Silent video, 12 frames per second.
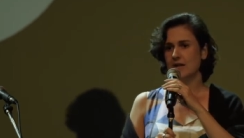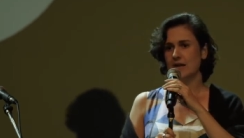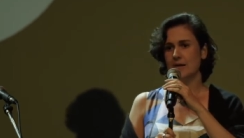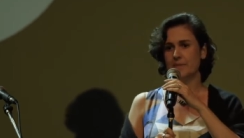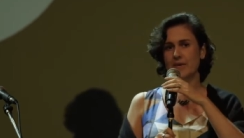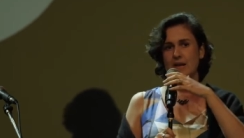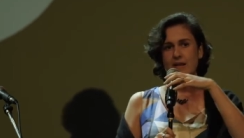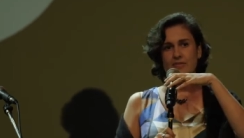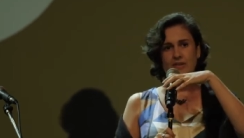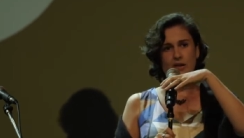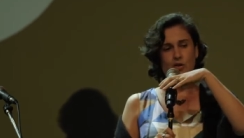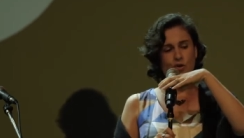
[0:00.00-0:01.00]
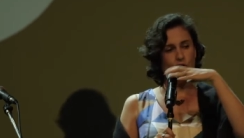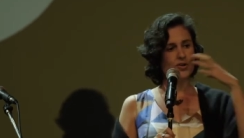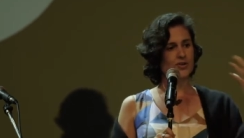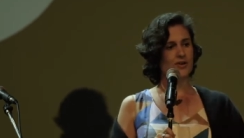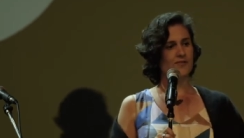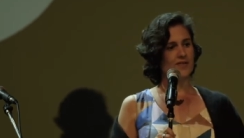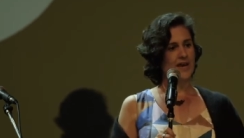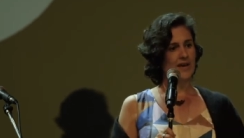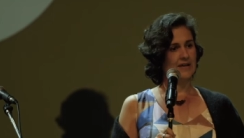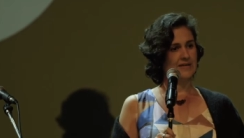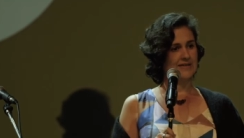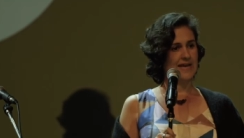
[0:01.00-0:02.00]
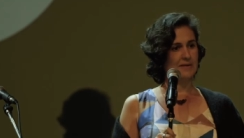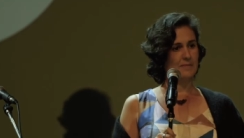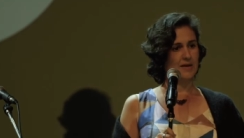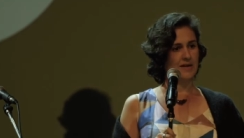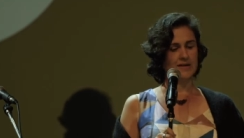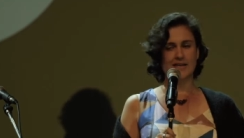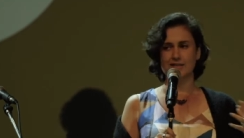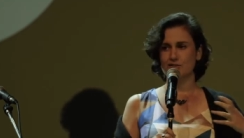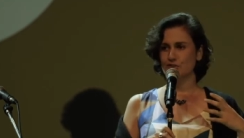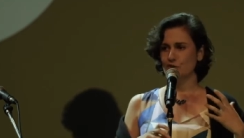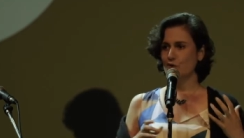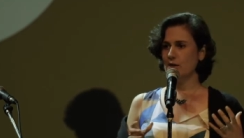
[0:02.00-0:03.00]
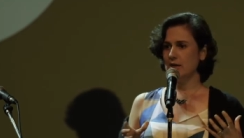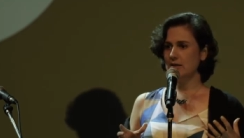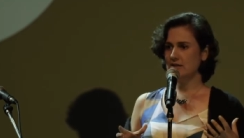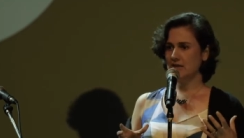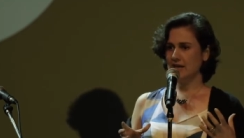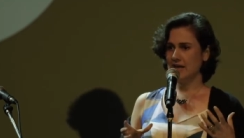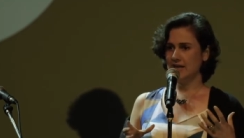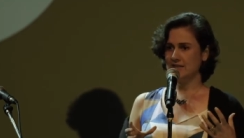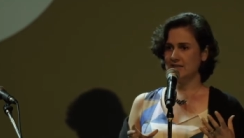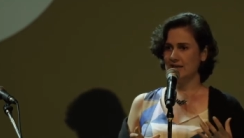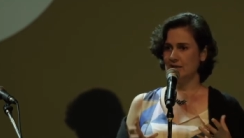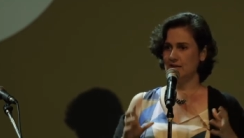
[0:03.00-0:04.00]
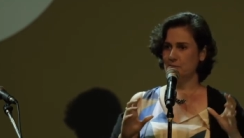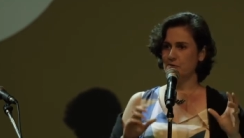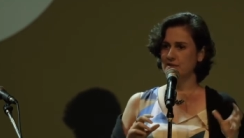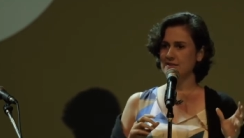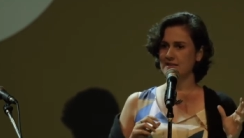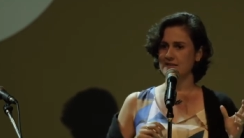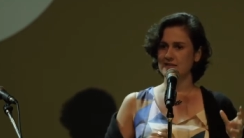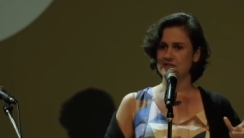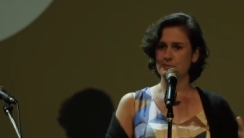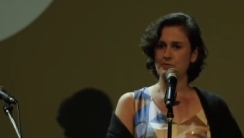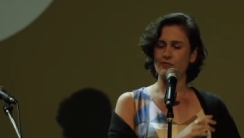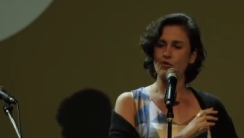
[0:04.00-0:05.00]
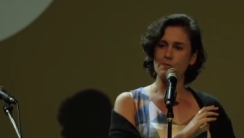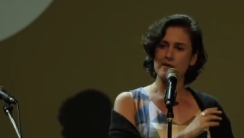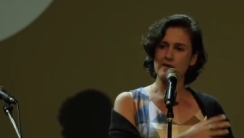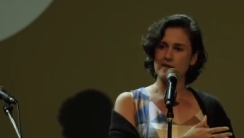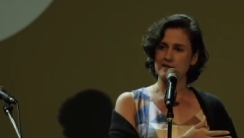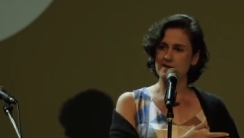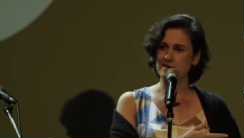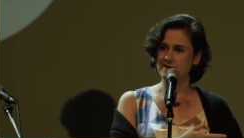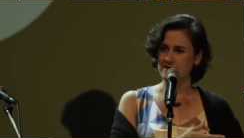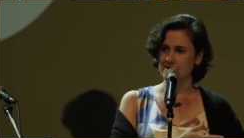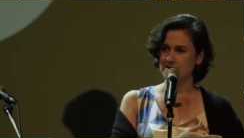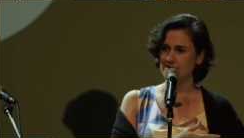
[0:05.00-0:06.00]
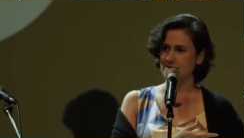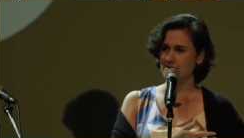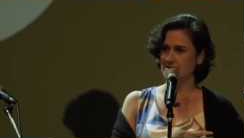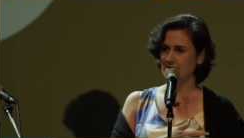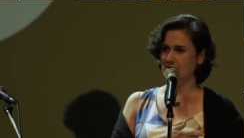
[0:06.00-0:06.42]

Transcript: the court of Denmark is so Indianized that the princesses are performing Kathak dance.